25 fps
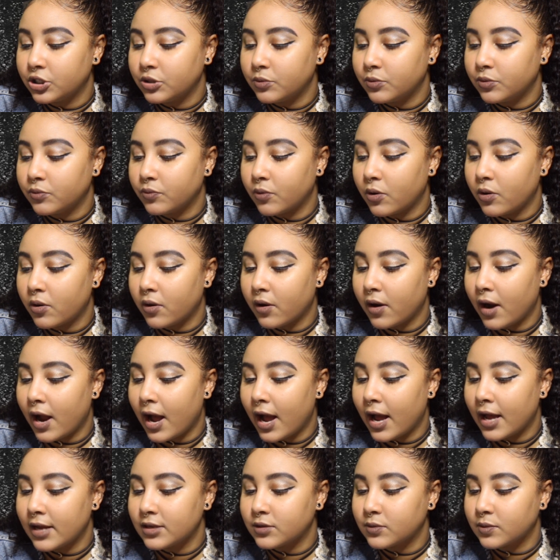she would roll her
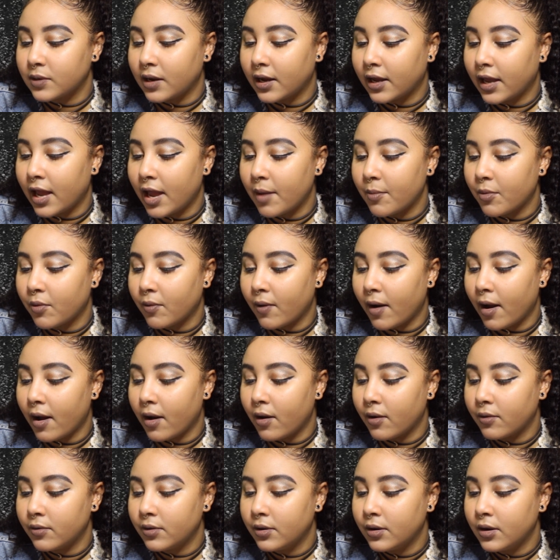eyes when I came
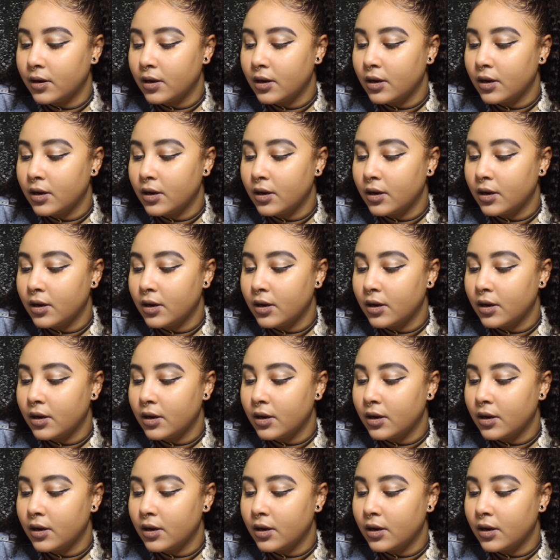around.